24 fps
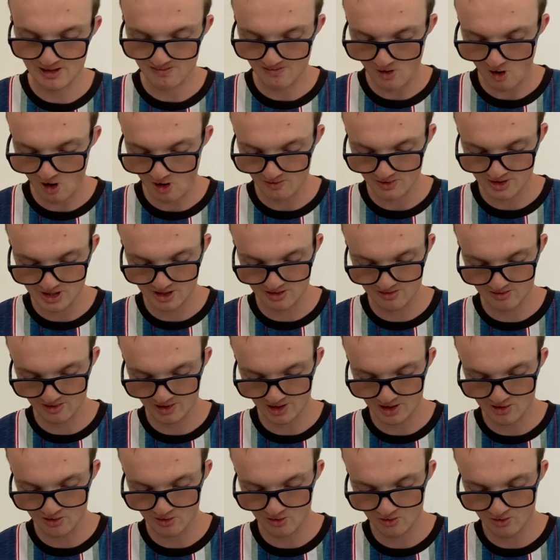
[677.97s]
a pot, which is really
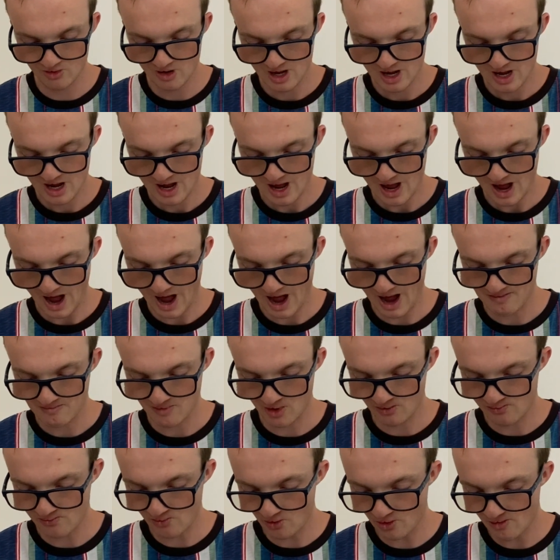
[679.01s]
cool.
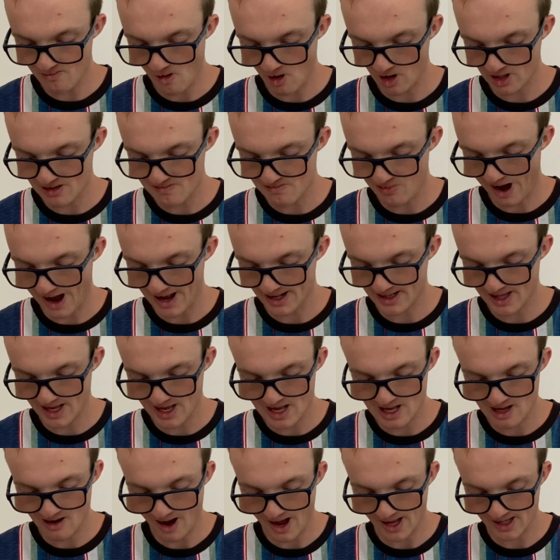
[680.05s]
A full-body black
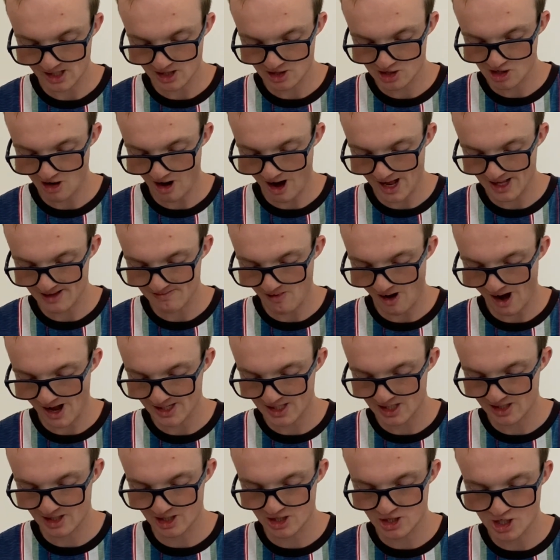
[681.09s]
tea, classic chai
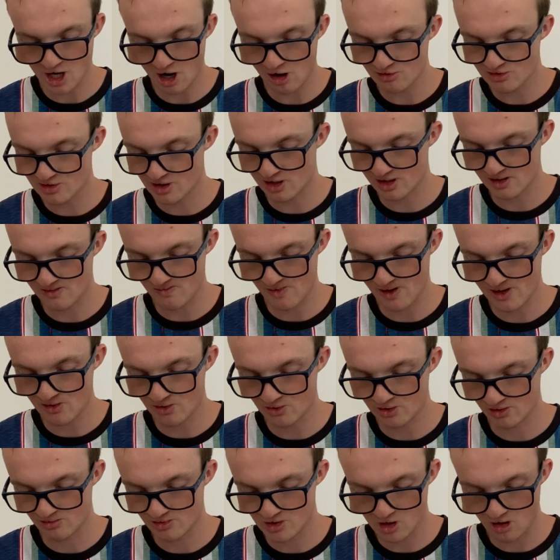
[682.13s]
spices, indulgent
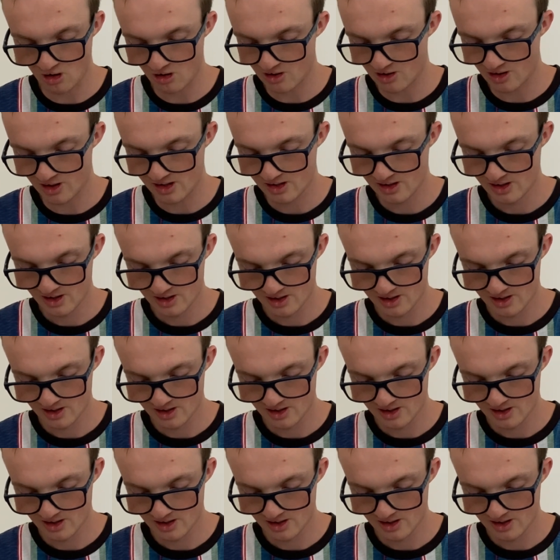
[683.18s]
sprinkles of chocolate,